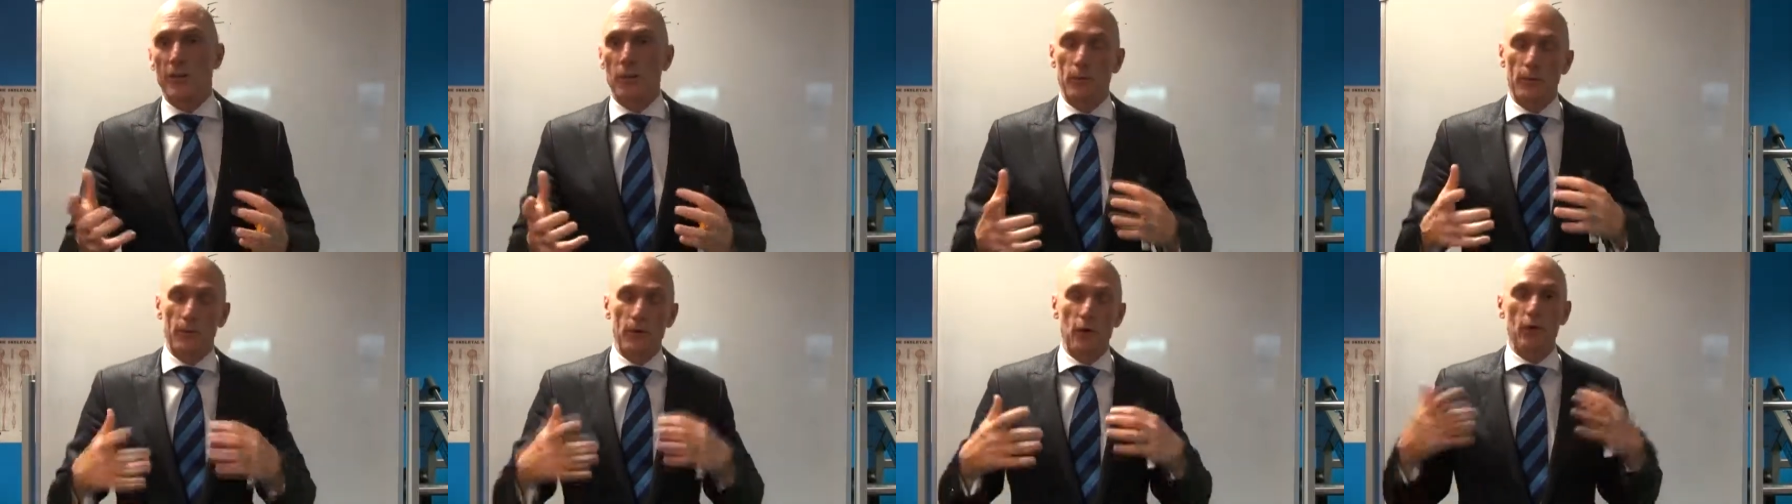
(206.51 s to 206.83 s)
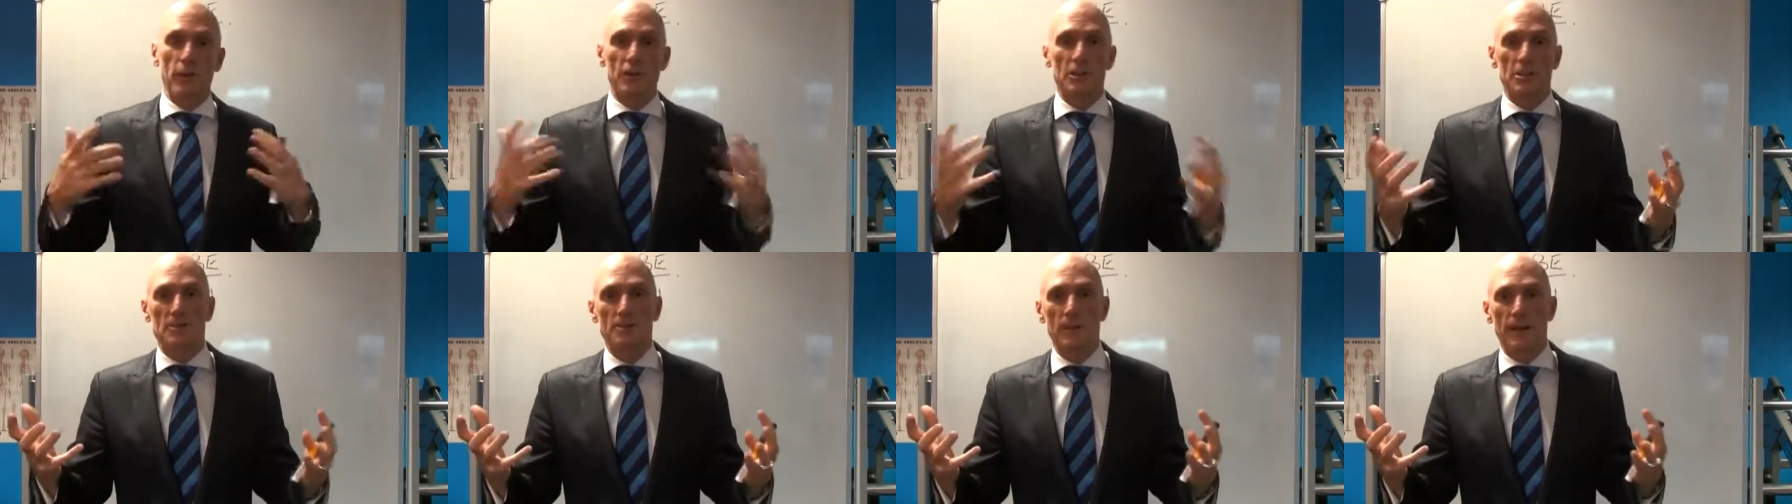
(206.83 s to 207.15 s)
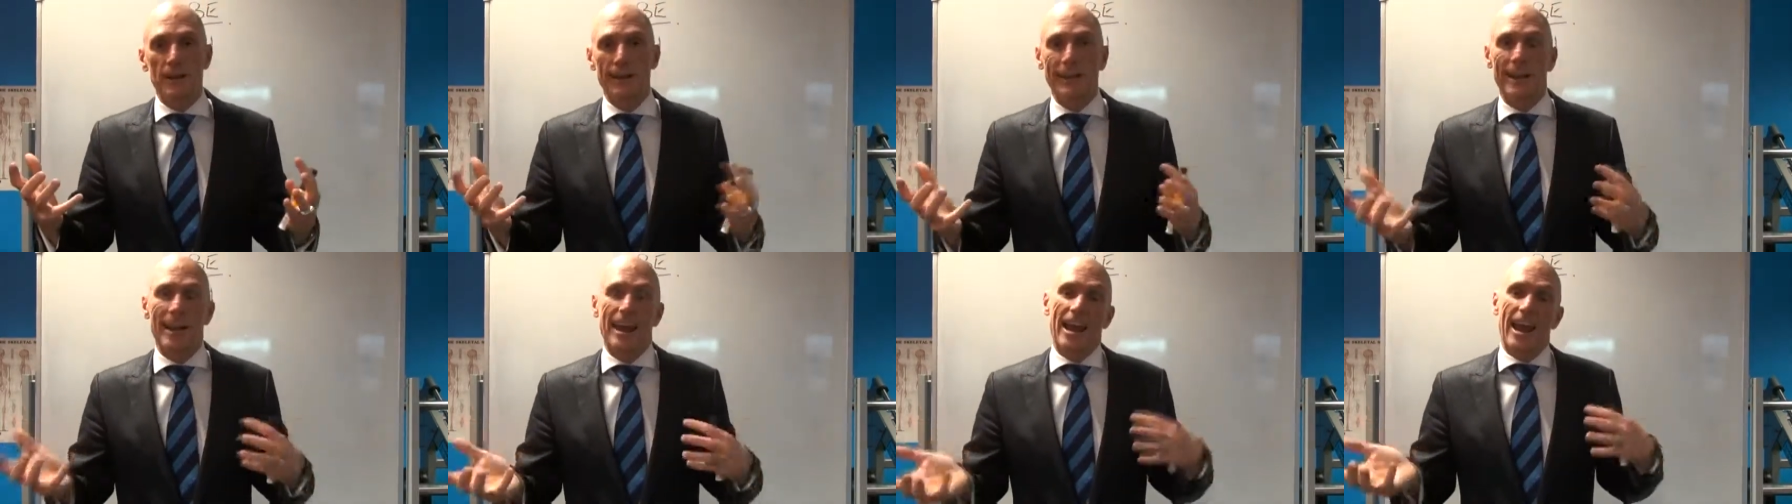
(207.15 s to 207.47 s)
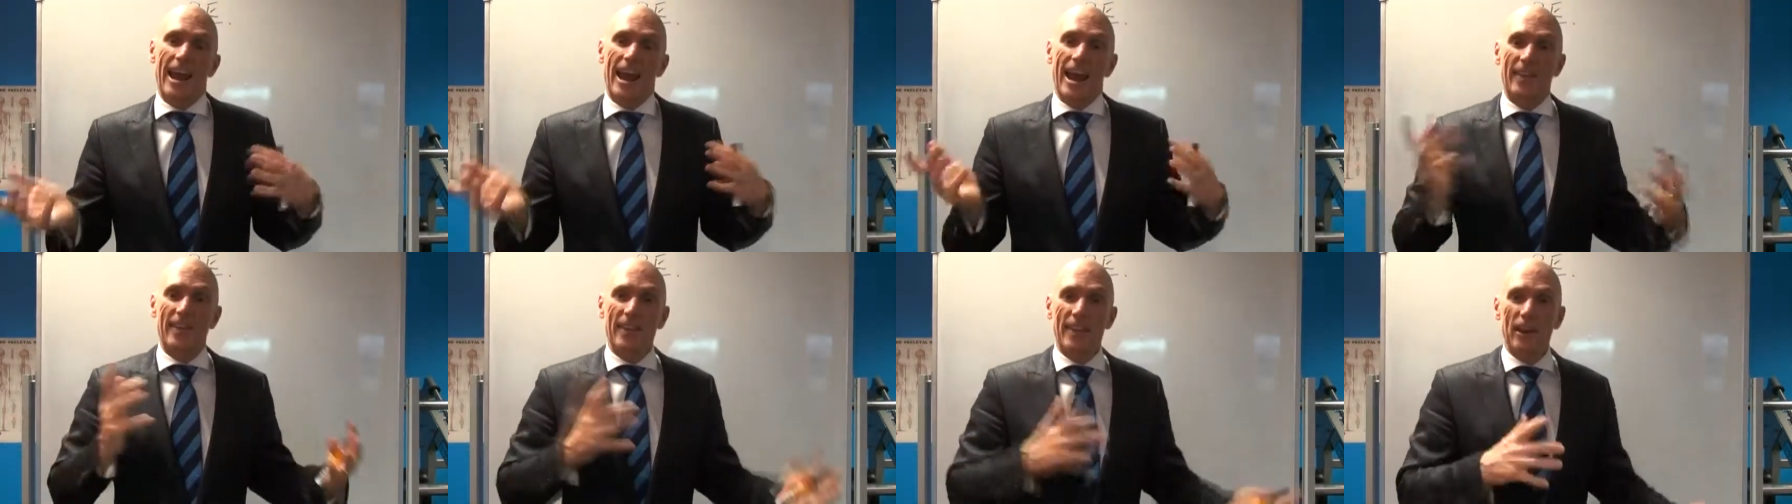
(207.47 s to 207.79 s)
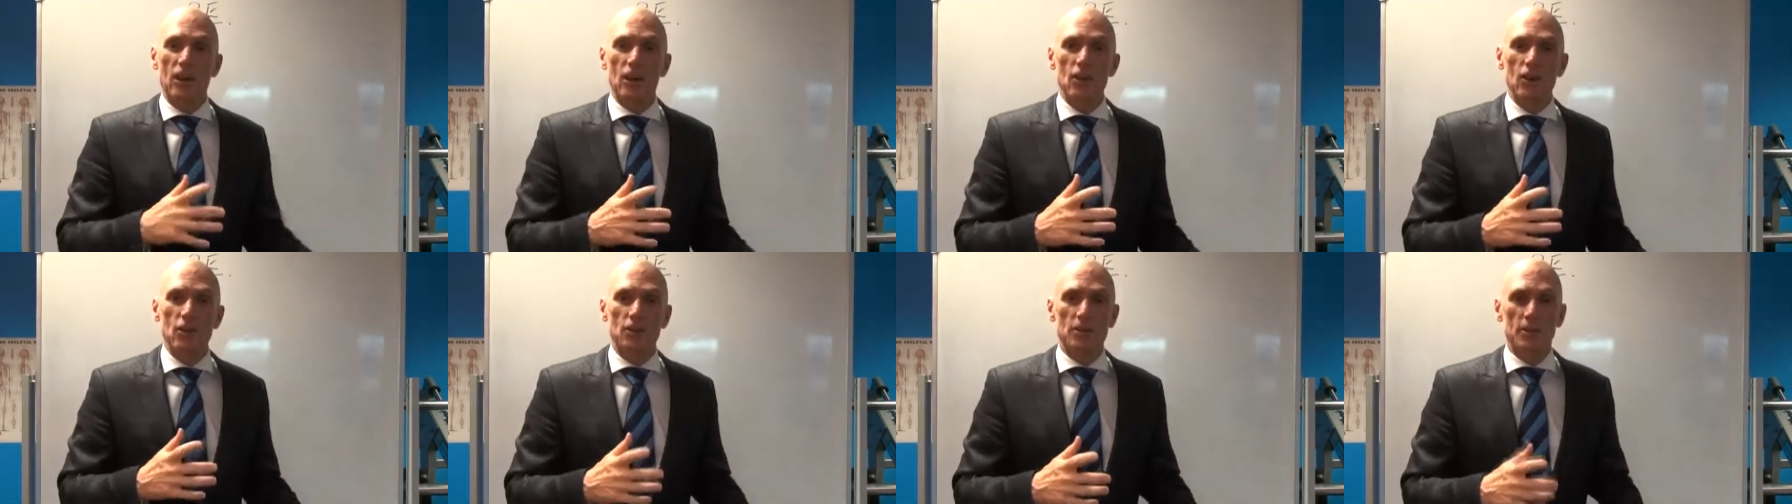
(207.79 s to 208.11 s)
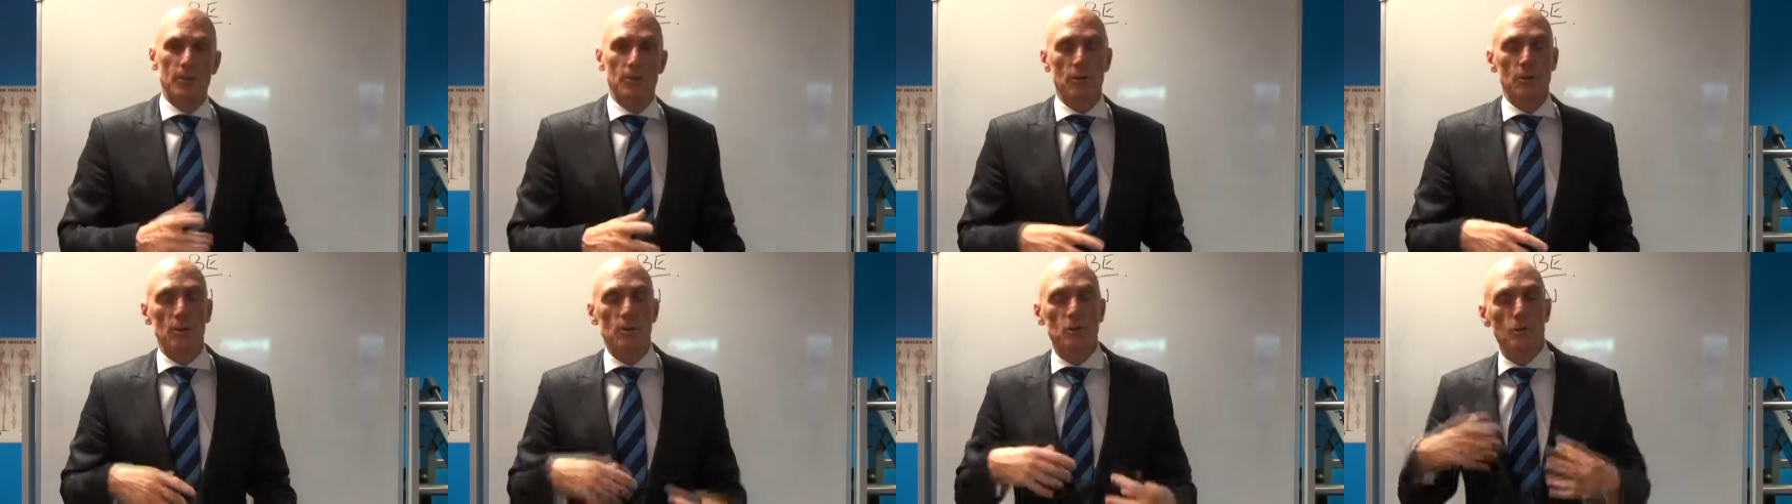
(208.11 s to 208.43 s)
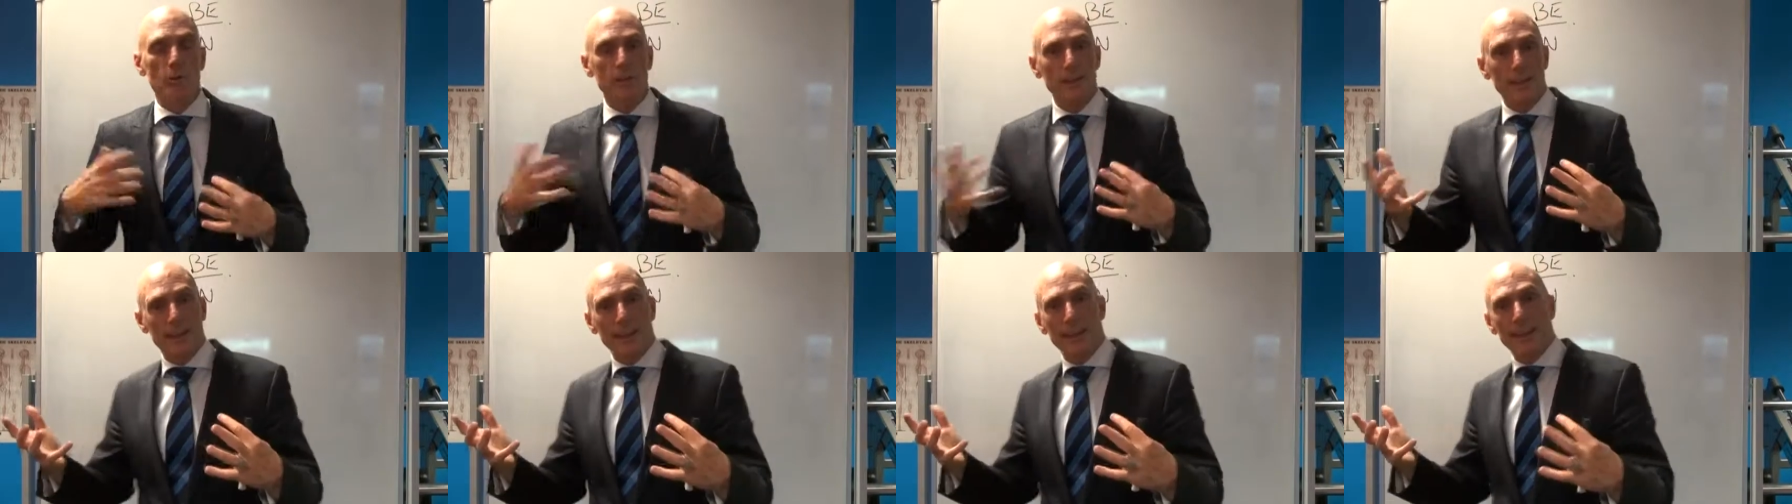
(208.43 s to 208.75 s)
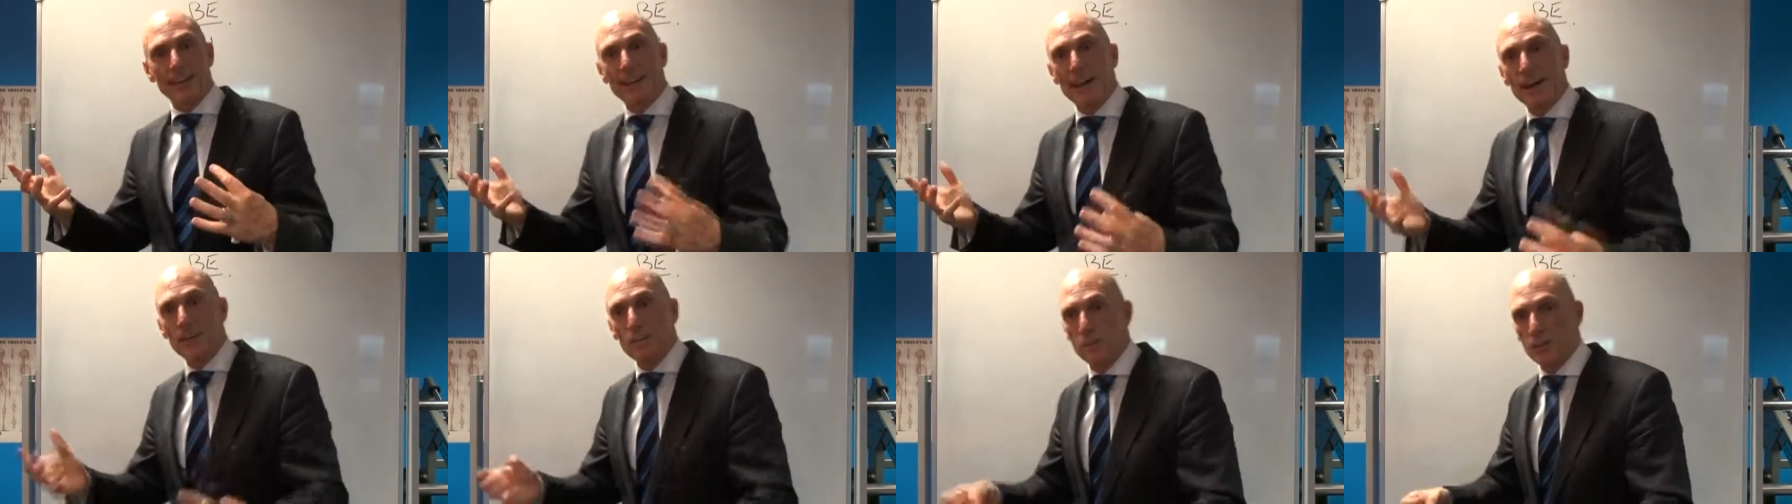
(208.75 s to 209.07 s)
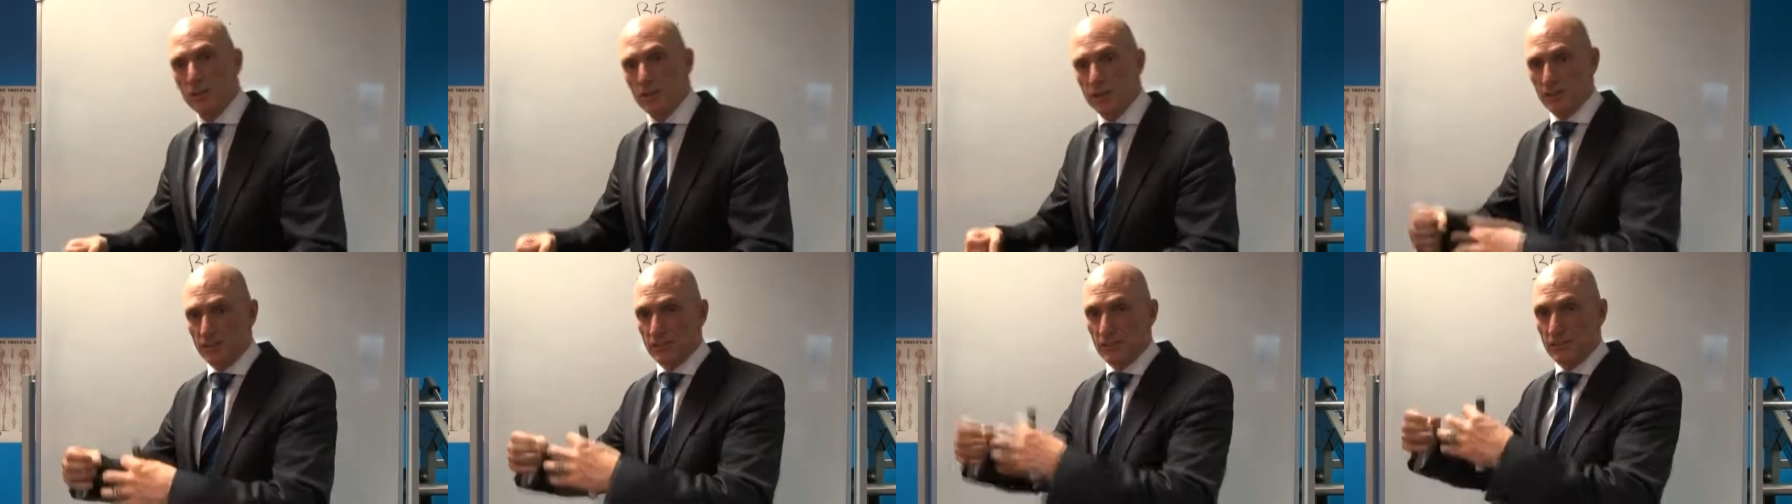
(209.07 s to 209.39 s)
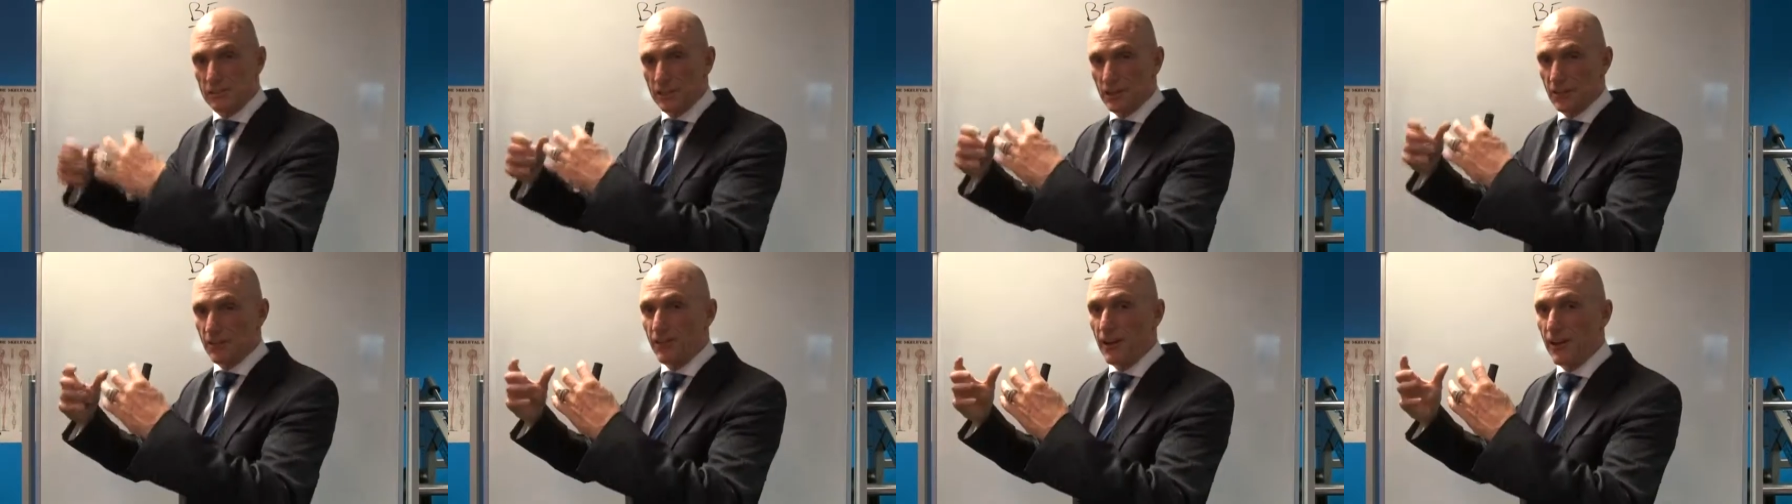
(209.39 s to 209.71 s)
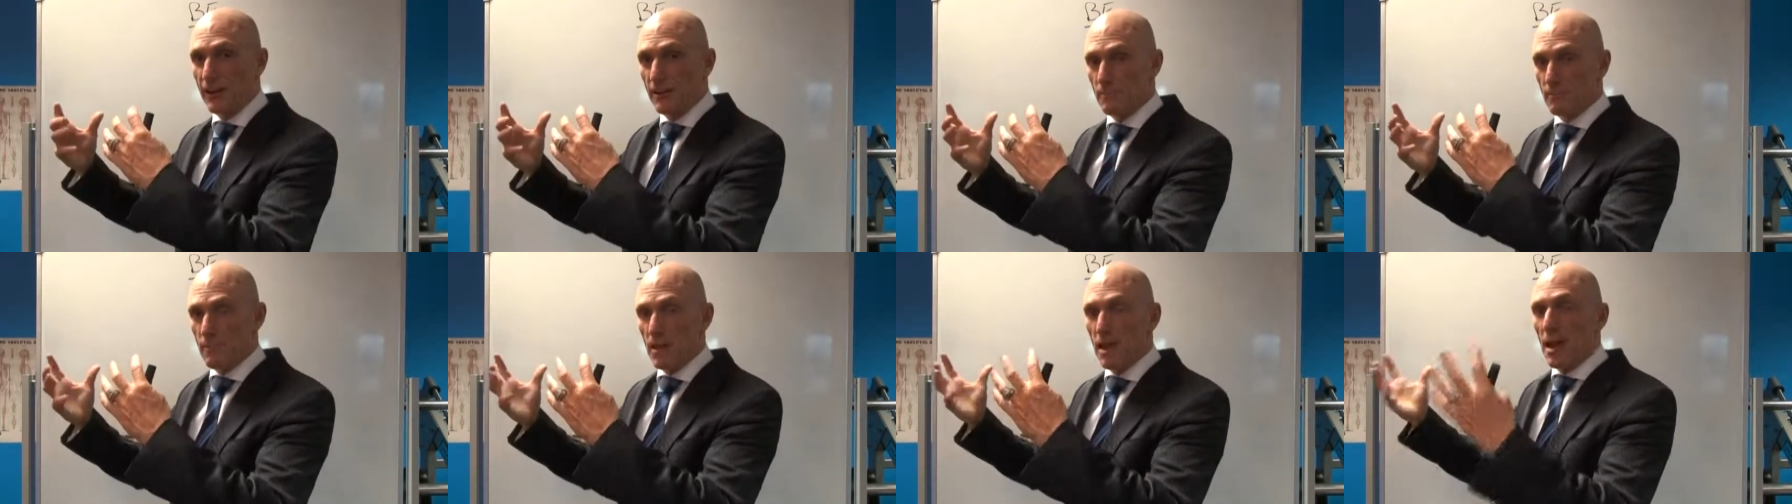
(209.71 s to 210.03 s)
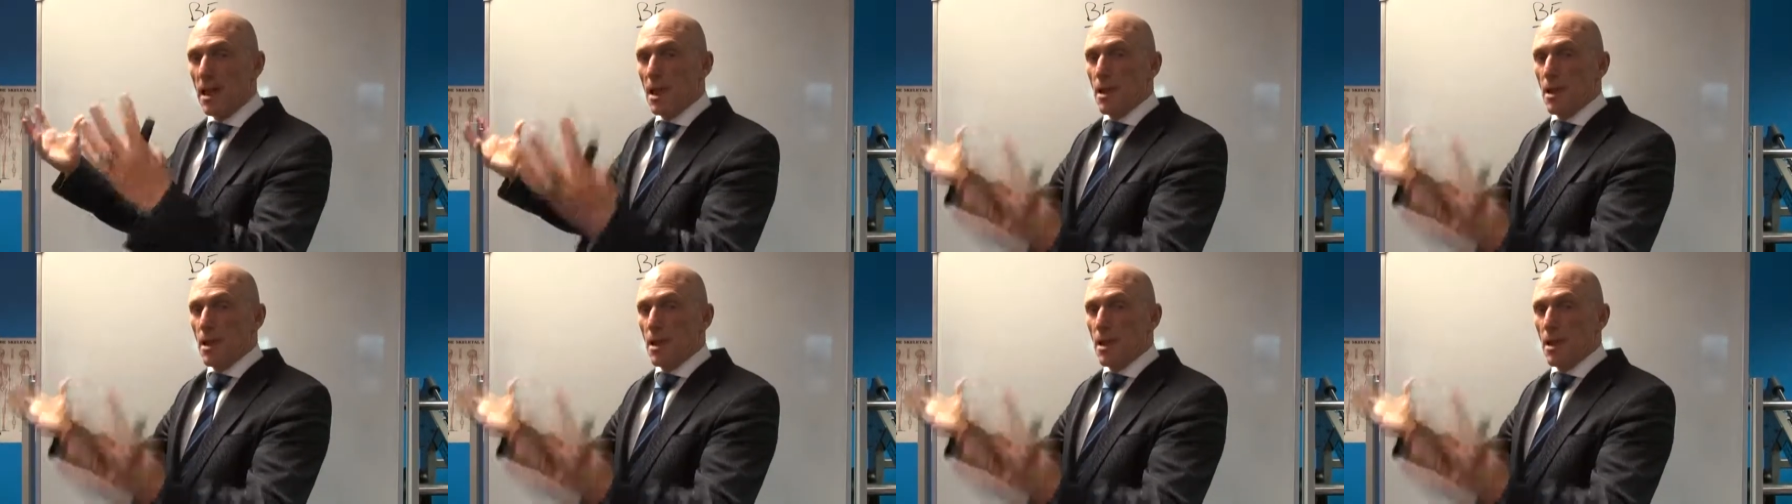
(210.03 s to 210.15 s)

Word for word: they win all this money and they lose it because what they end up with is, is, a fat